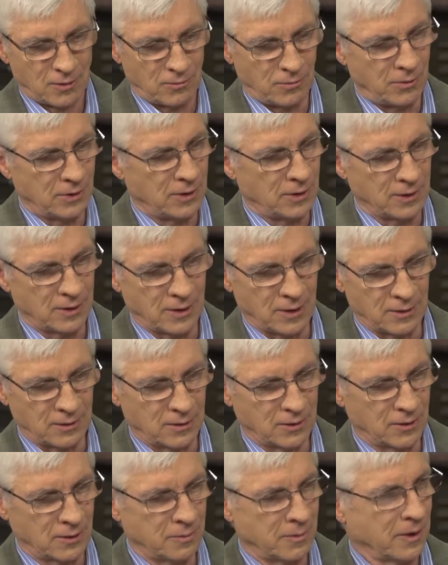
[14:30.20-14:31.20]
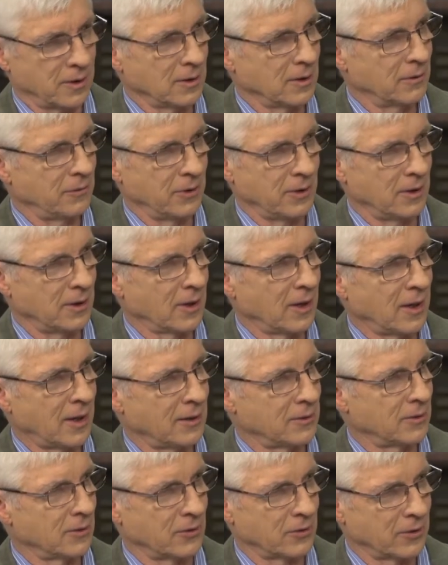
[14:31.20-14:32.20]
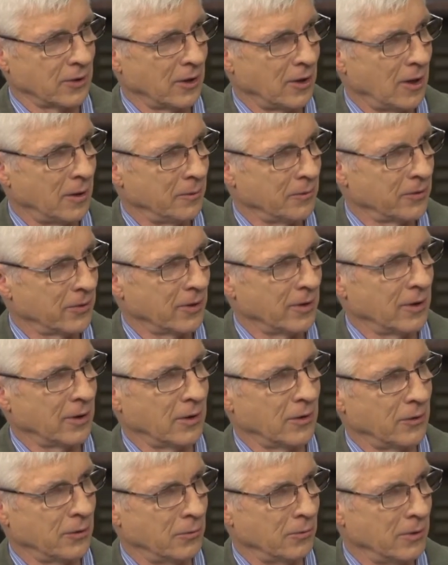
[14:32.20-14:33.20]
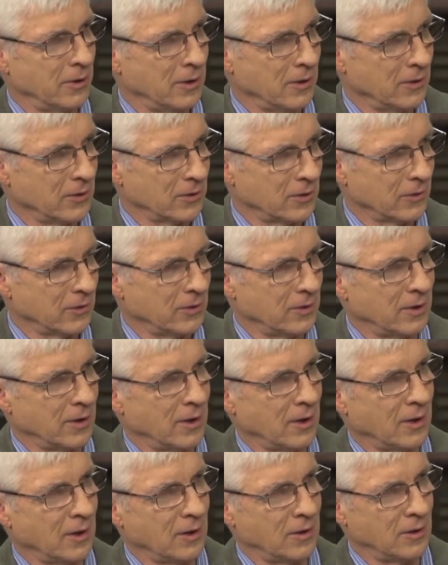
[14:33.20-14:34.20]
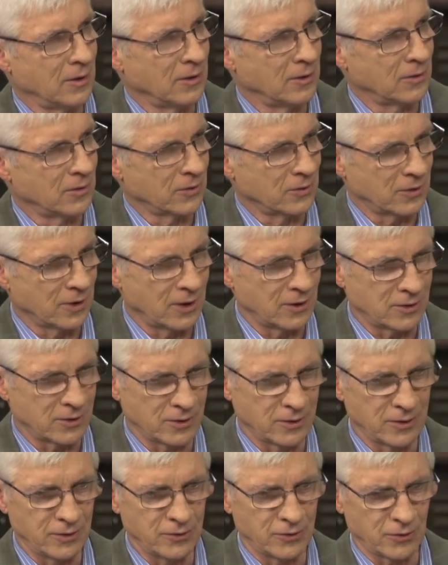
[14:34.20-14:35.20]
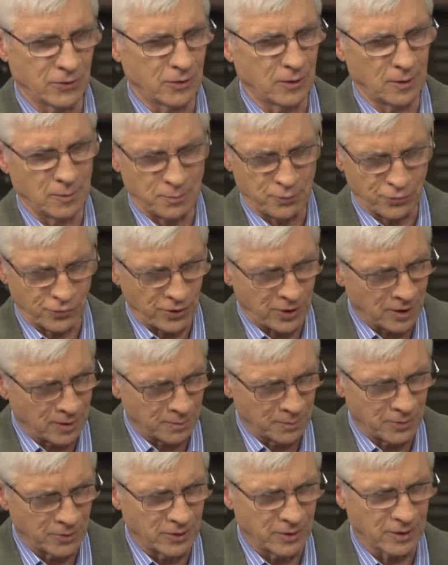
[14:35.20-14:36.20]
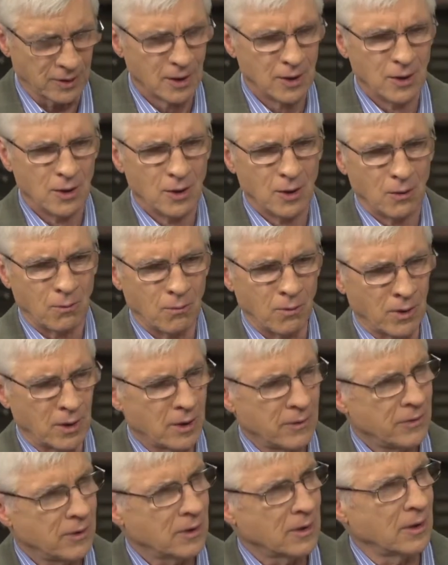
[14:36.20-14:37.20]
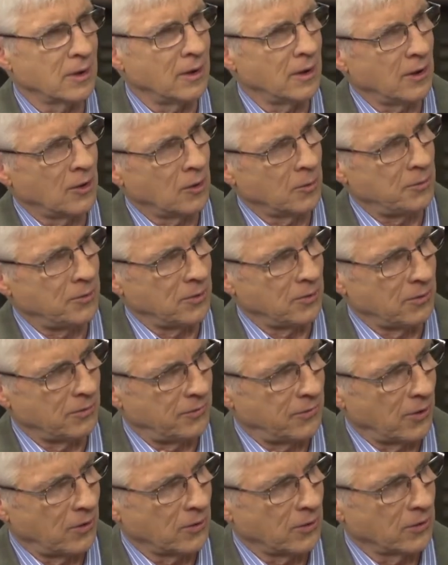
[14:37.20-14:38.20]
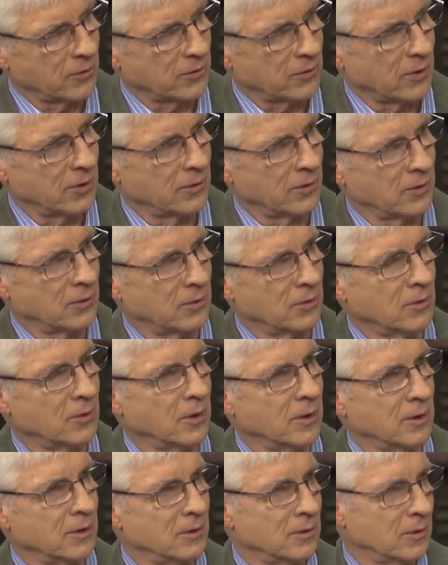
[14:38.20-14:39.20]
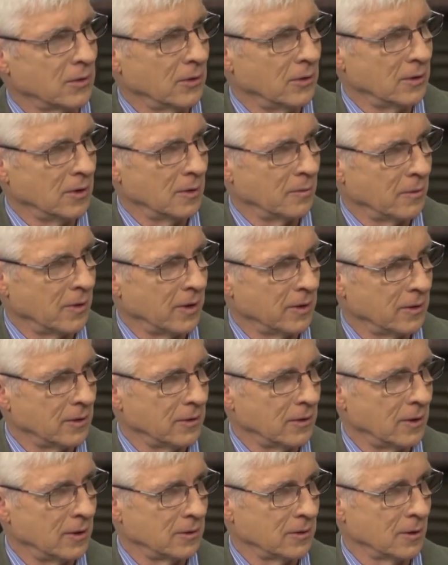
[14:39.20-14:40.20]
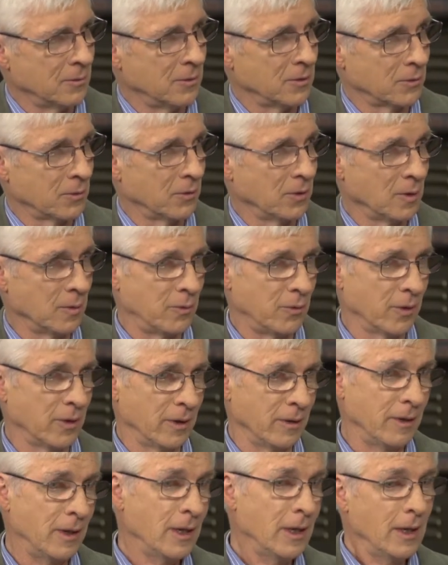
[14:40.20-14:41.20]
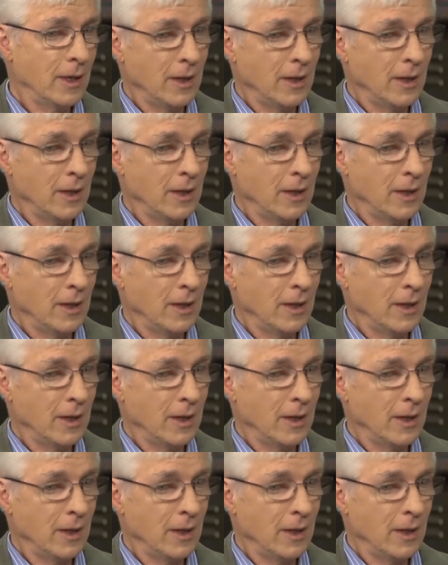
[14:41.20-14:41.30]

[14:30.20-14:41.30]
reading that little Magnificat, the Psalms there, the readings of the day, the intercessions, or a prayer book, whatever can help you focus on the Lord and turn your mind and heart to Him is really important.